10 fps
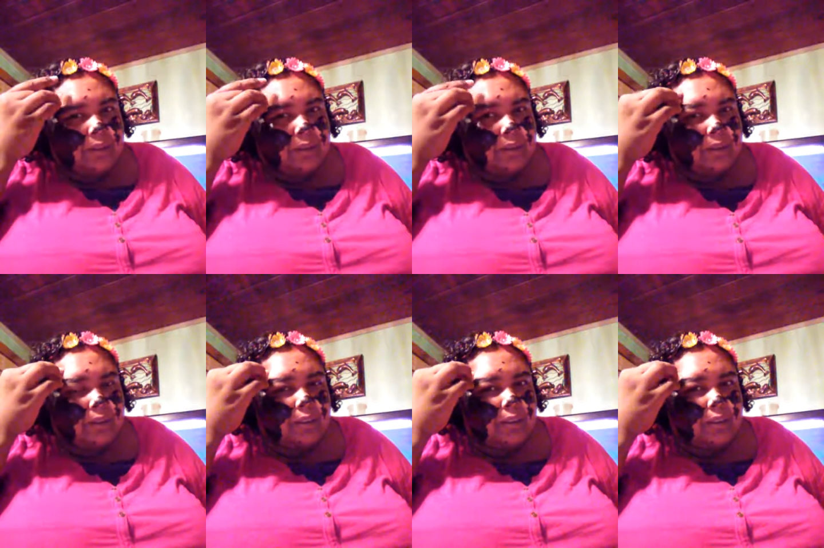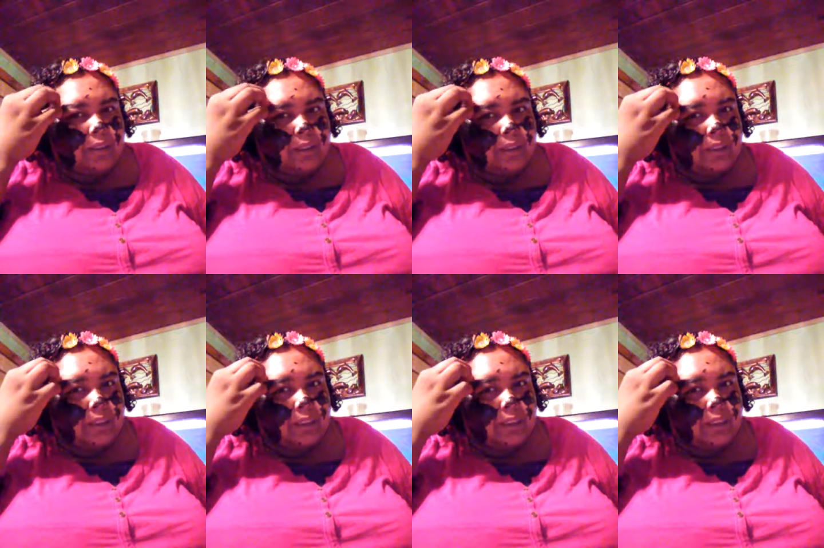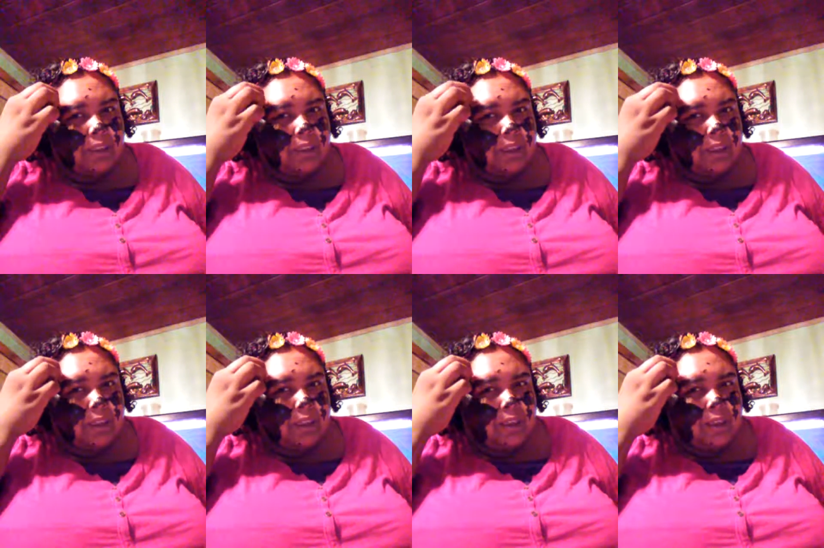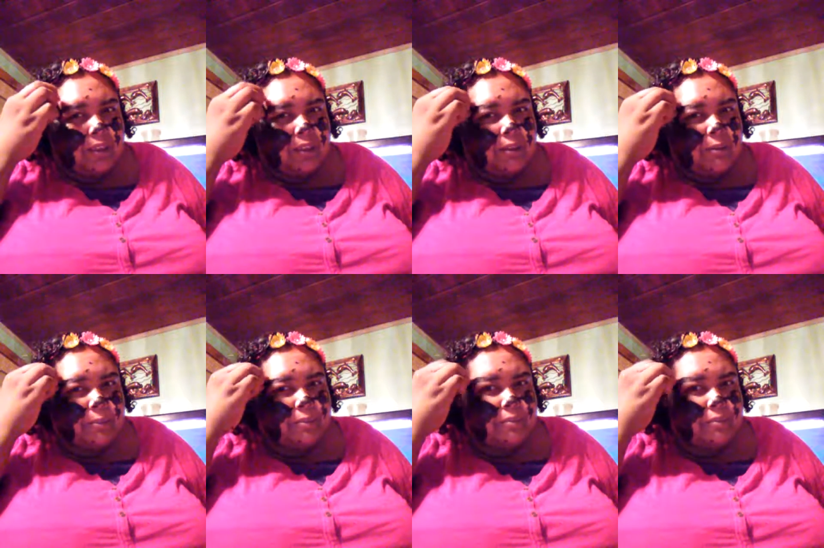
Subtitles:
[no speech]